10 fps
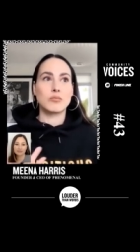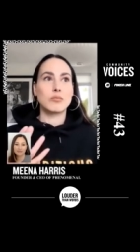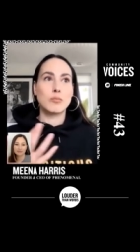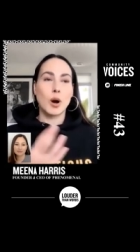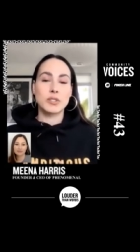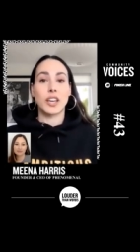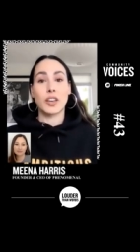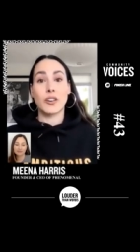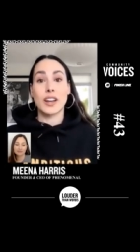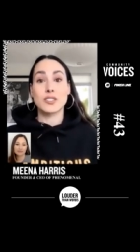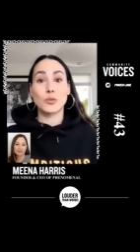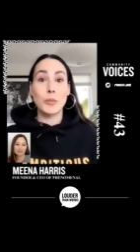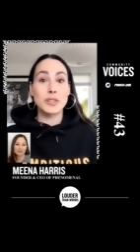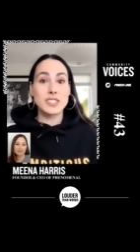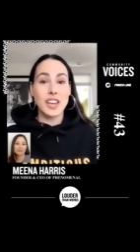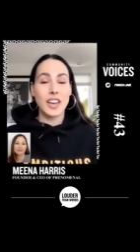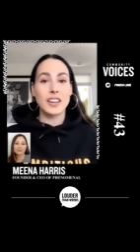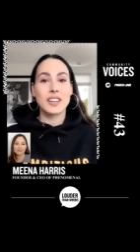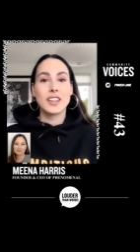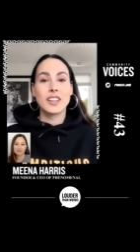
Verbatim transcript: moments like International Women's Day,